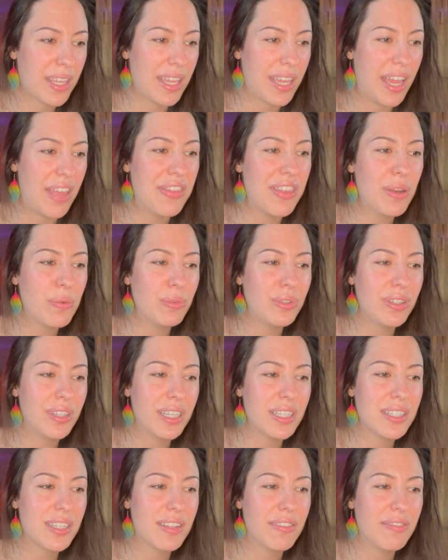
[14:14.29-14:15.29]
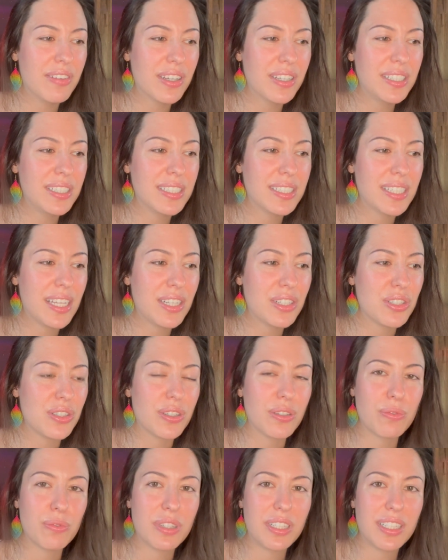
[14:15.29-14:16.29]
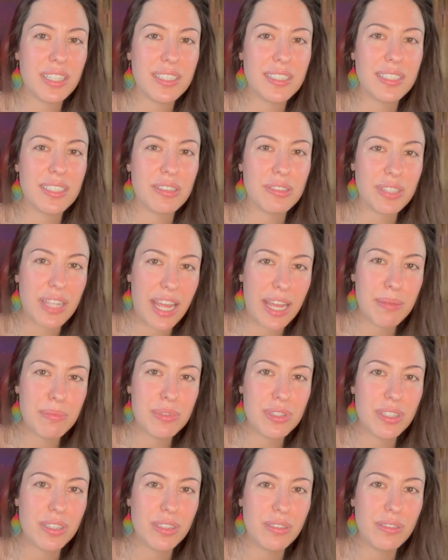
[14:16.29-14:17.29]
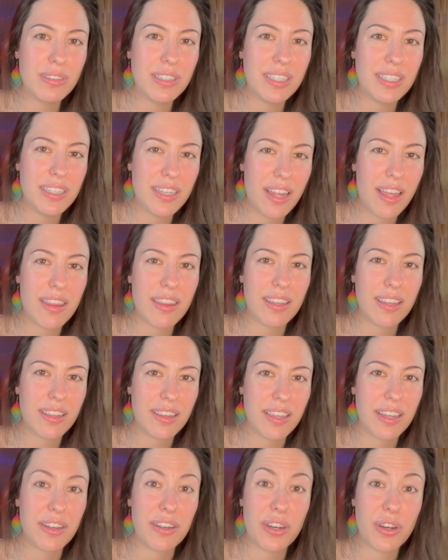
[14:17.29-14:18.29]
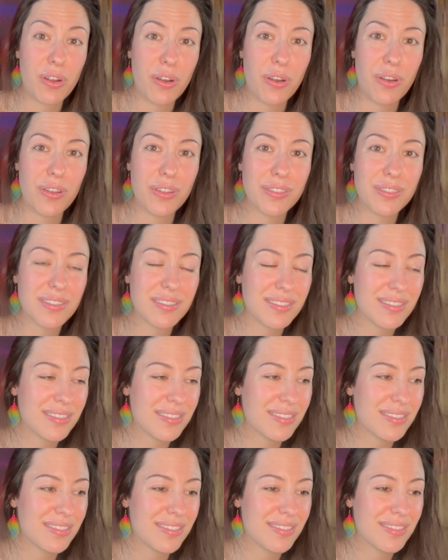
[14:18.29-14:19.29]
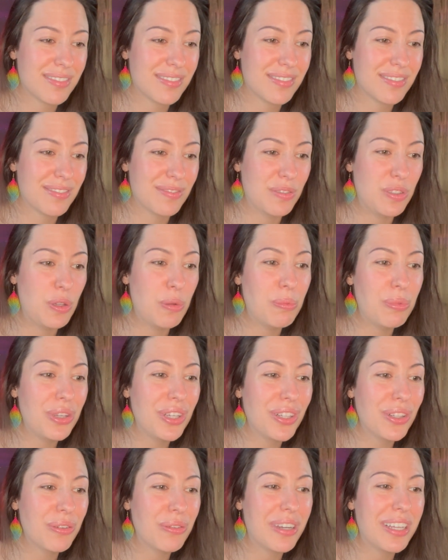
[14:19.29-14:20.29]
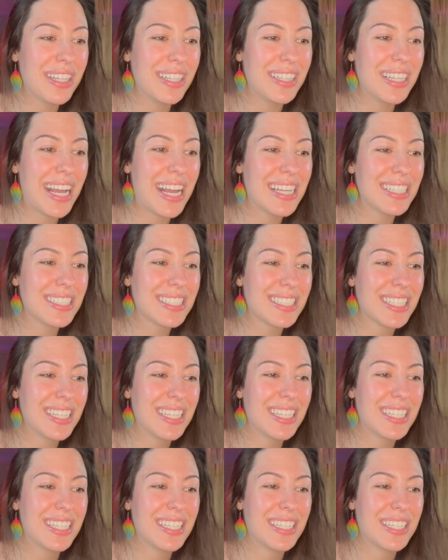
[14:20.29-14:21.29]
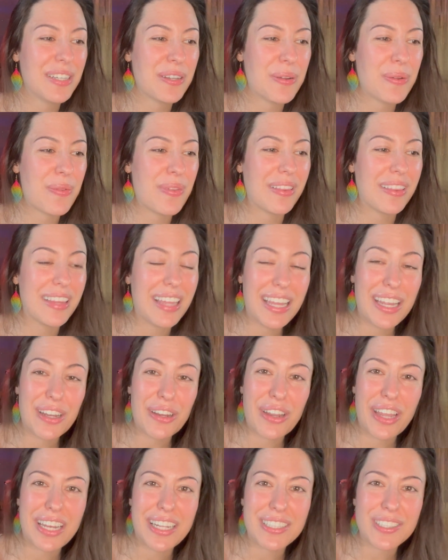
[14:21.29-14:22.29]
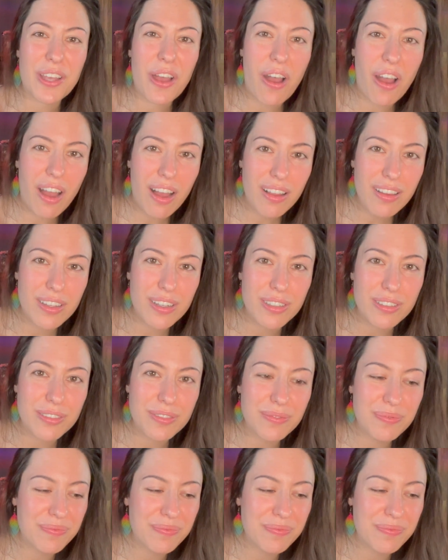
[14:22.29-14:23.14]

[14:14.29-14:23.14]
And then when you get to the very center and realize there's absolutely nothing there at all, when you peel away the last layer and it's hollow,